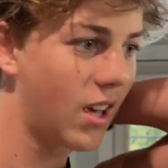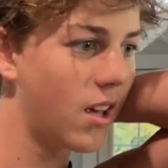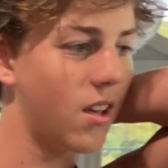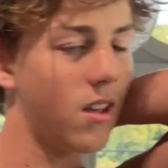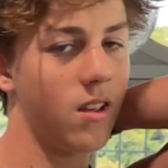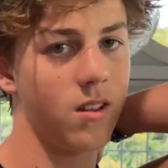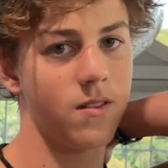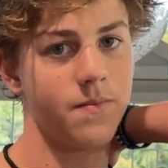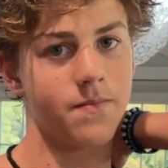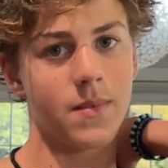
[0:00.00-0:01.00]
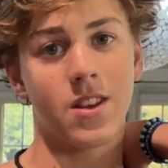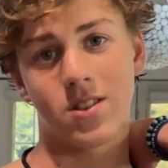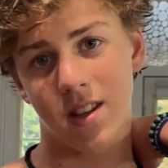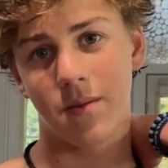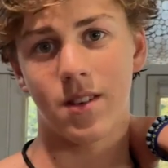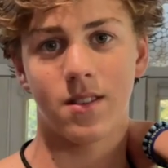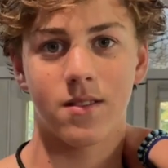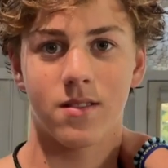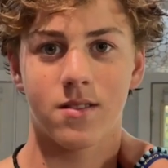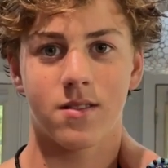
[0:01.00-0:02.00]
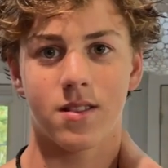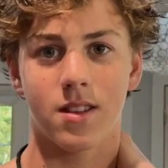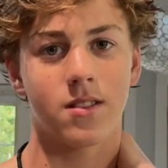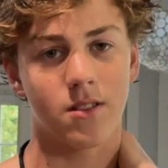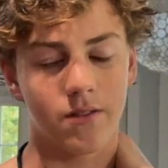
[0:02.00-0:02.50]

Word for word: and then you sting me. And you sting me. Jerk face. Jerk